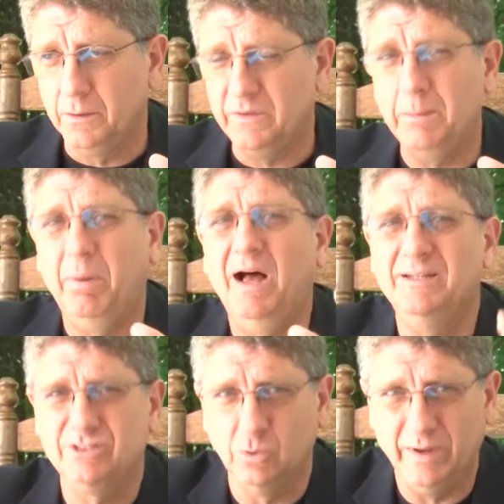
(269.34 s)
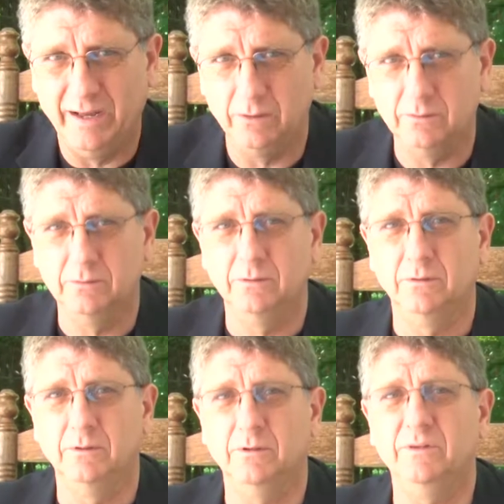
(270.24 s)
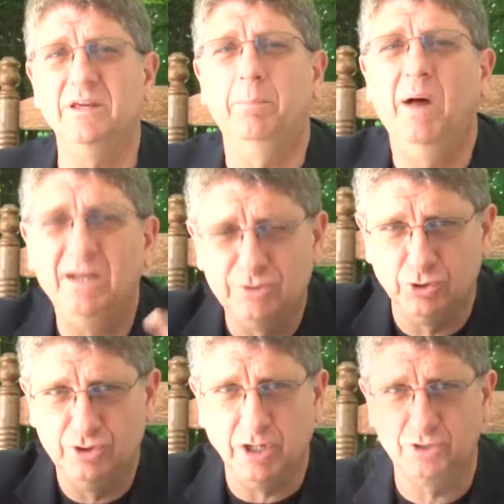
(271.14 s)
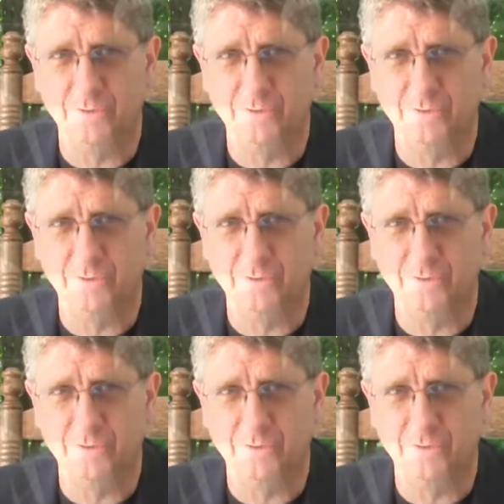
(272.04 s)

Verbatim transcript: The apostle went out. The apostle dug